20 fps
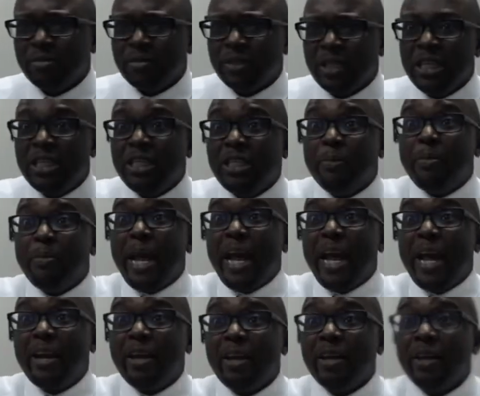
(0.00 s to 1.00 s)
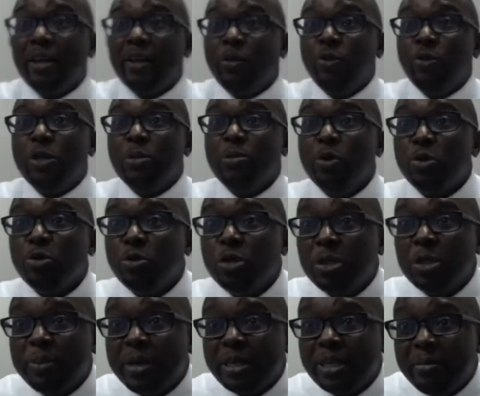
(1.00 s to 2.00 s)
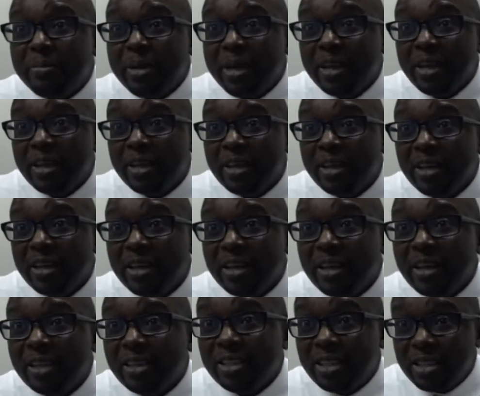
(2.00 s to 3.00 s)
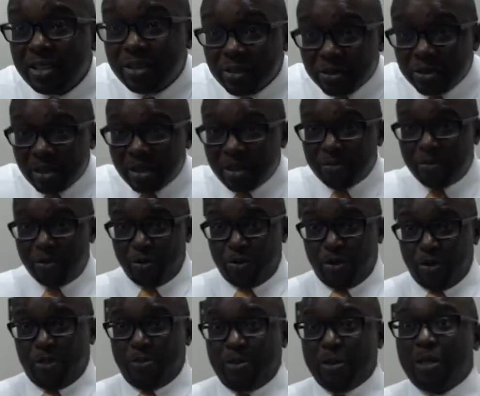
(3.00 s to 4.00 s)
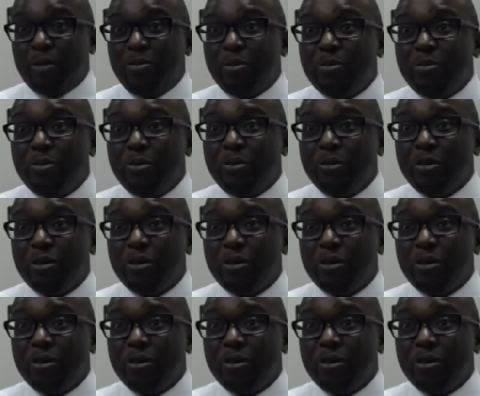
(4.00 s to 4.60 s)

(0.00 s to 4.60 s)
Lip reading: In Japan, who's the most respected man? Teachers are the most respected people.